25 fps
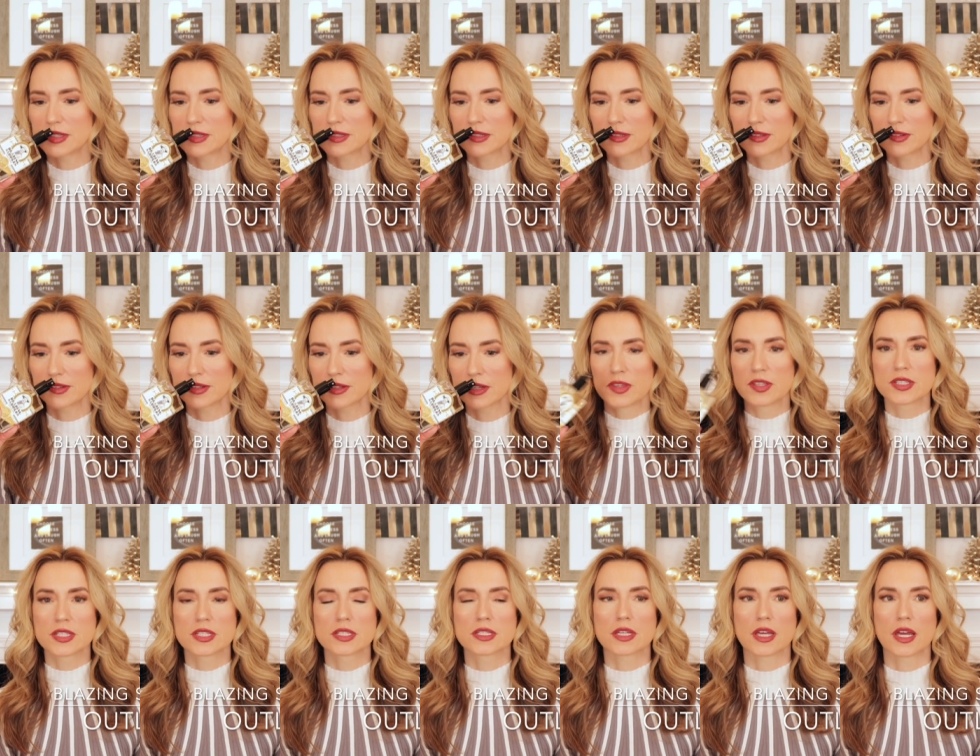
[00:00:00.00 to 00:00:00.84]
This is
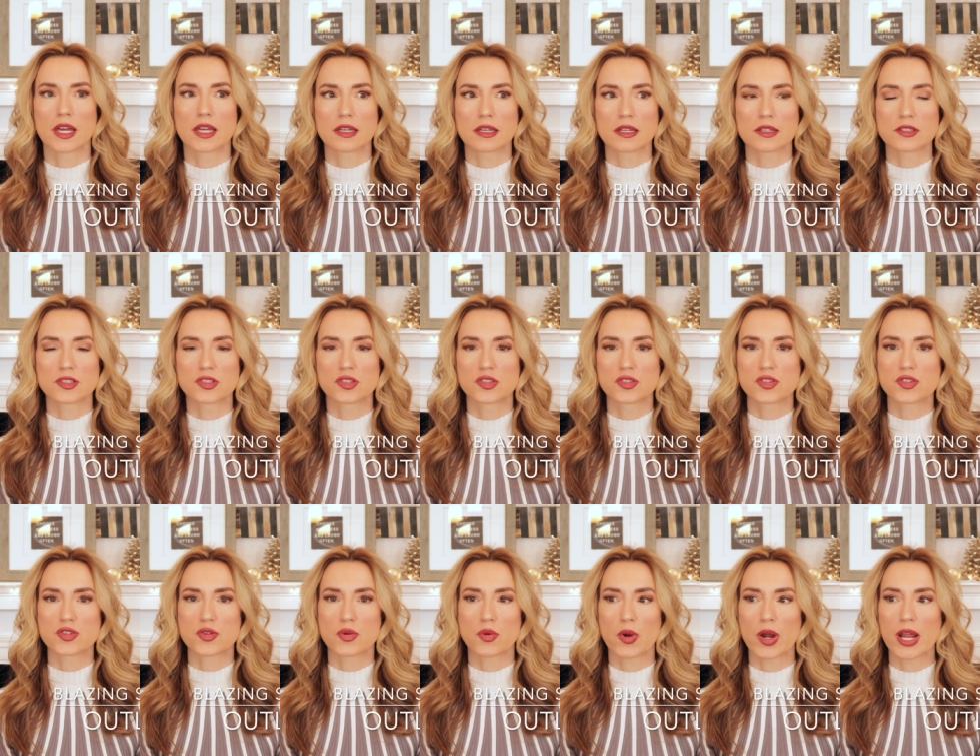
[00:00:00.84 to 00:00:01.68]
this is like
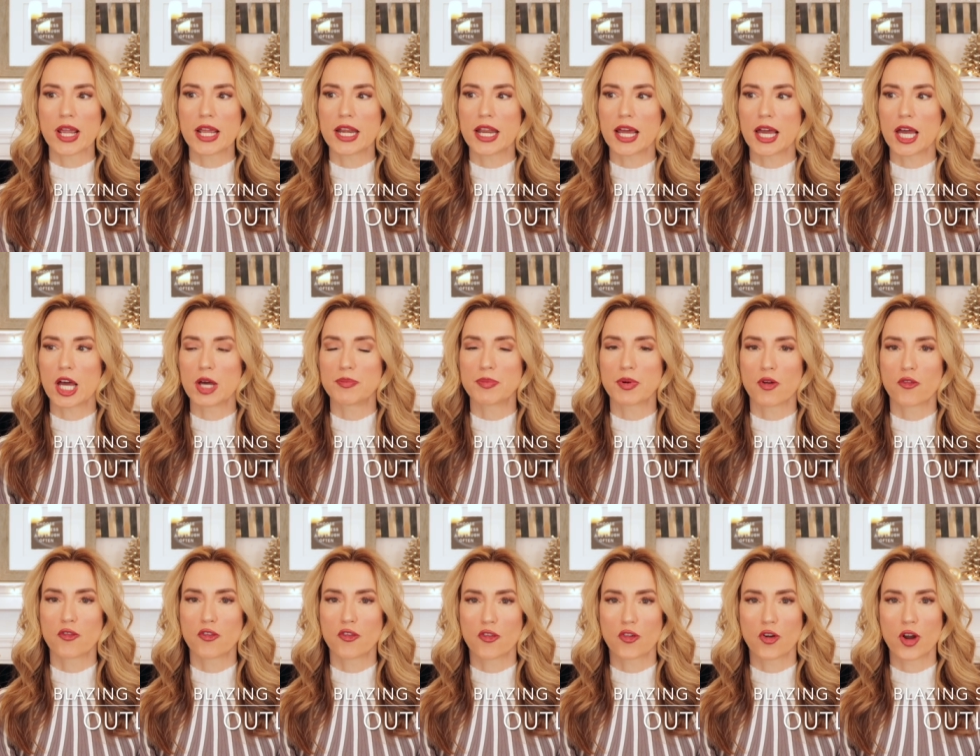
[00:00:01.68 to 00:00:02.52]
straight
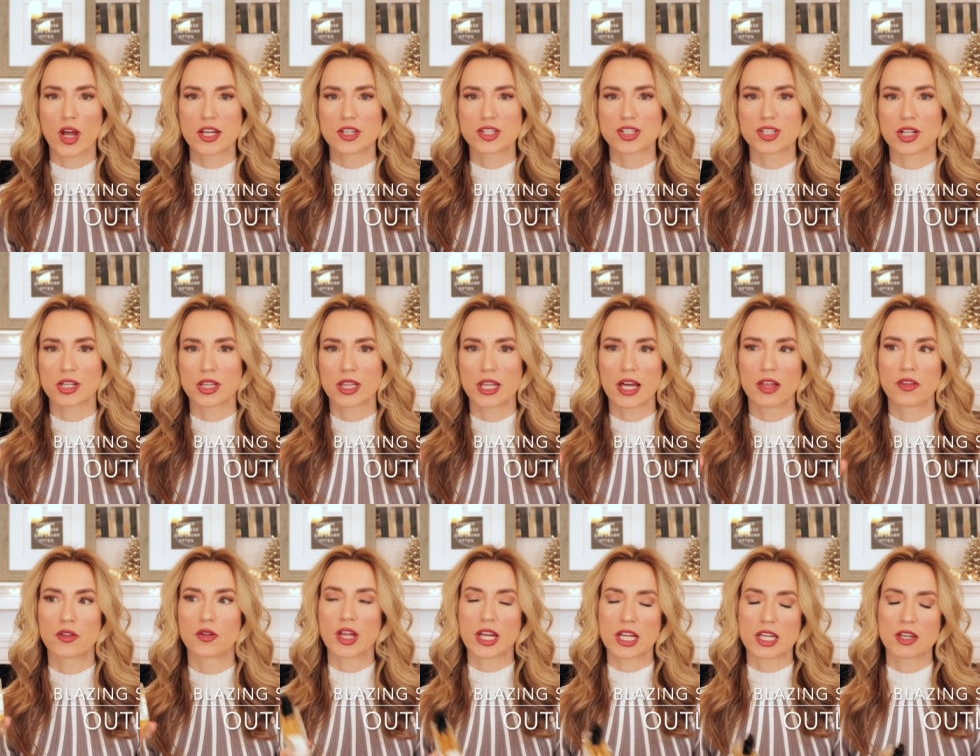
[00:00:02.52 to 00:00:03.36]
up fresh
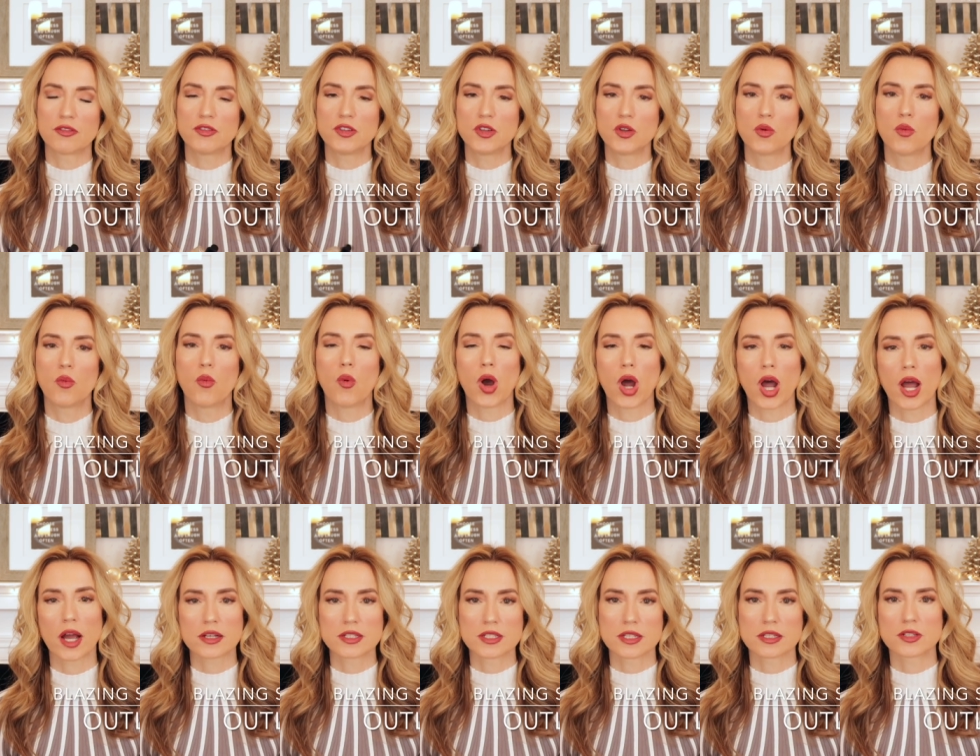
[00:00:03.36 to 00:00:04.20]
leather. Like if you
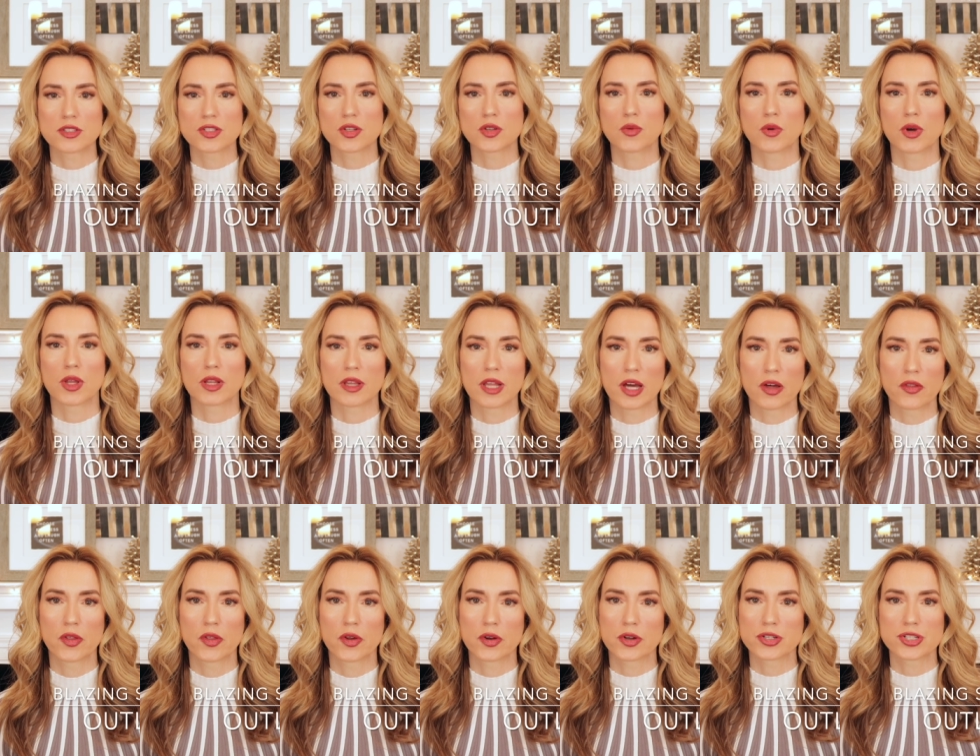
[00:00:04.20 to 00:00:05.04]
walked into a
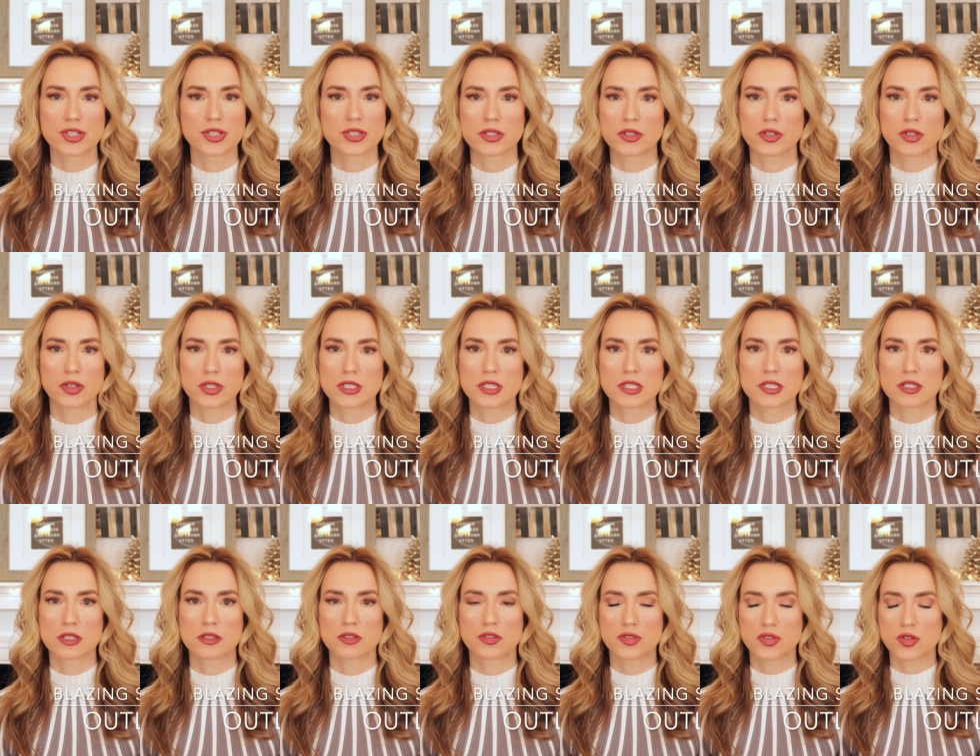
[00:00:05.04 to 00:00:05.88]
leather
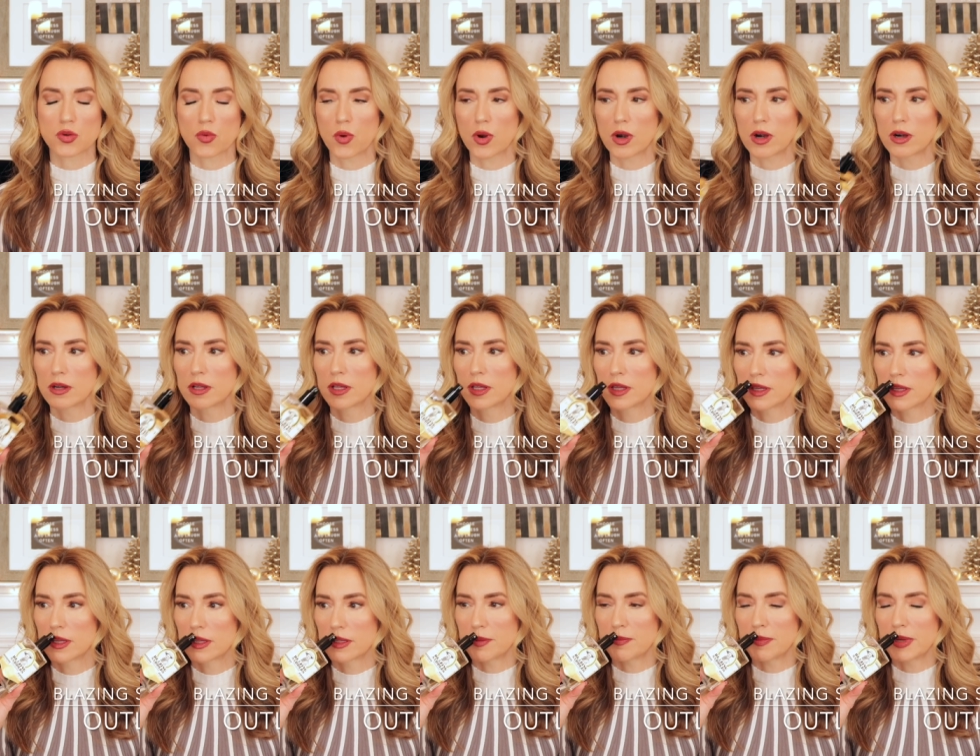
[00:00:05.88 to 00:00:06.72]
goods store
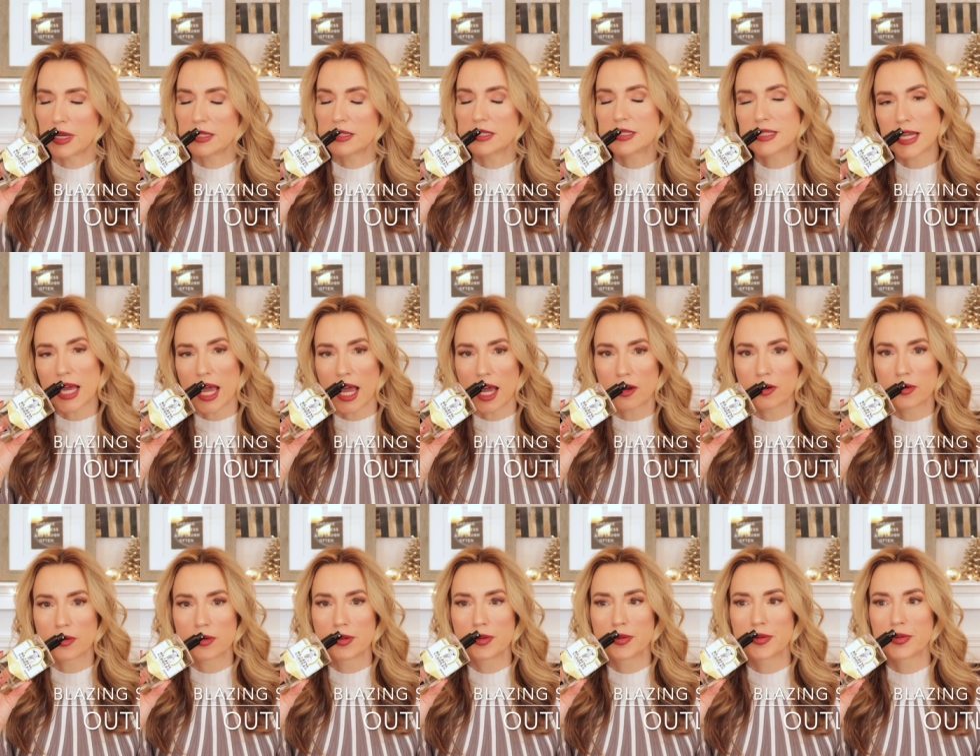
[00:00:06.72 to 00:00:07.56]
that made
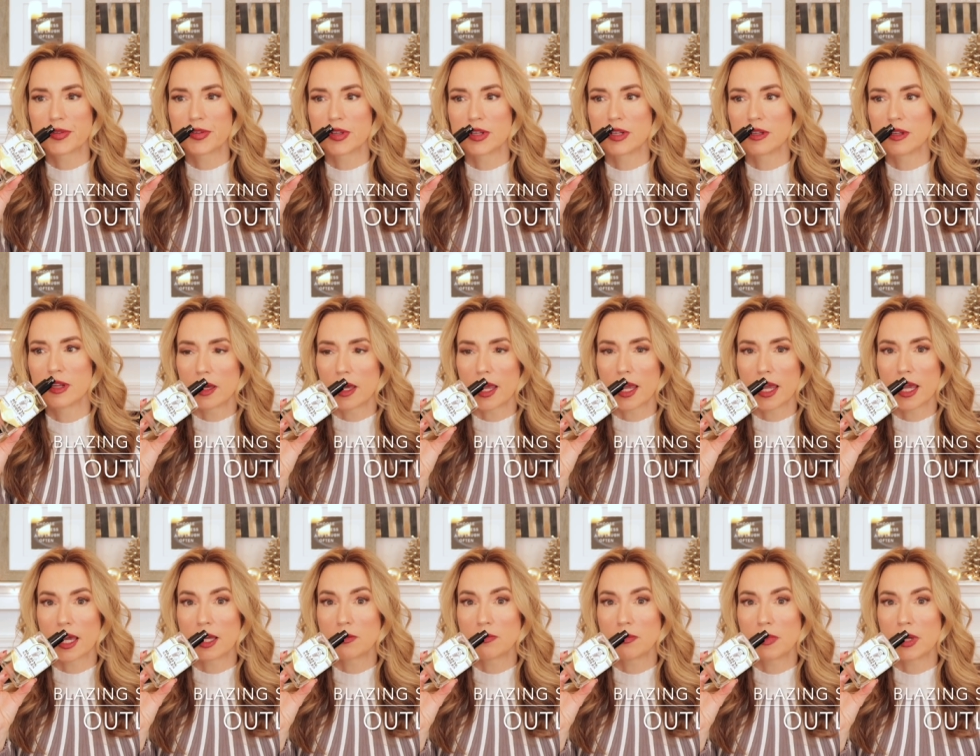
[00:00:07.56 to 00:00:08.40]
saddles and
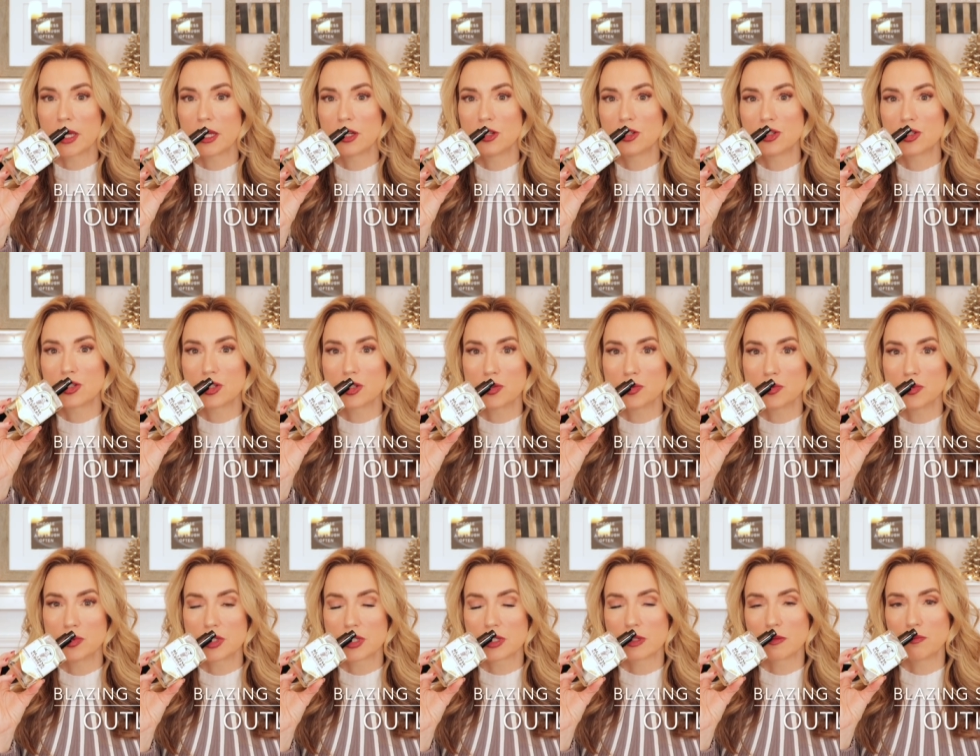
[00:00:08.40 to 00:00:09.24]
handmade
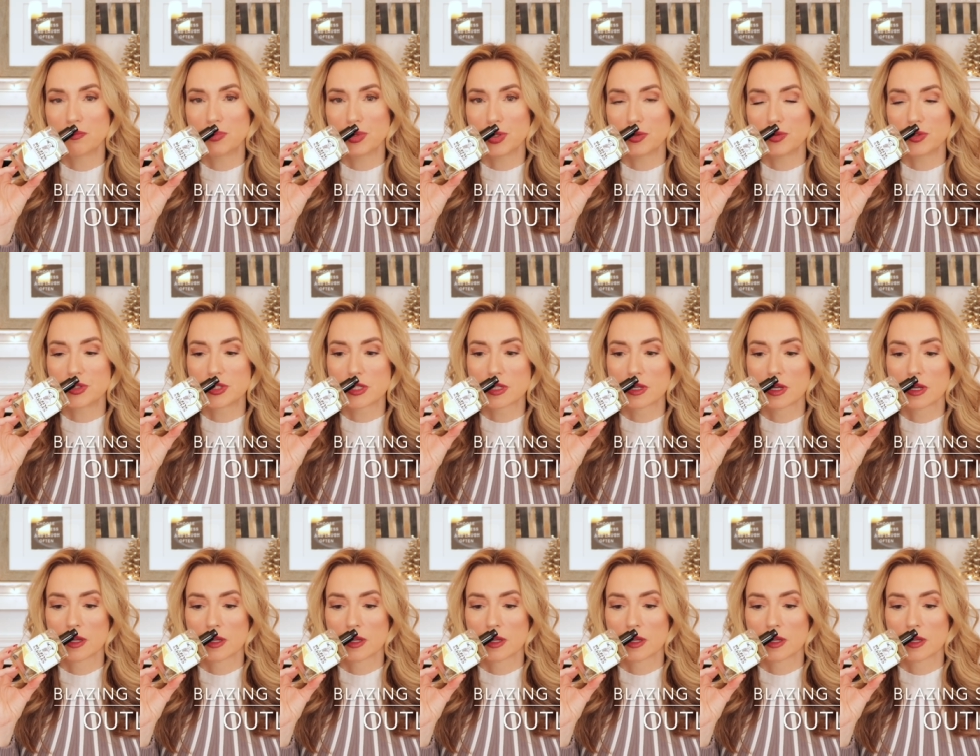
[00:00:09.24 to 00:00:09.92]
shoes and boots.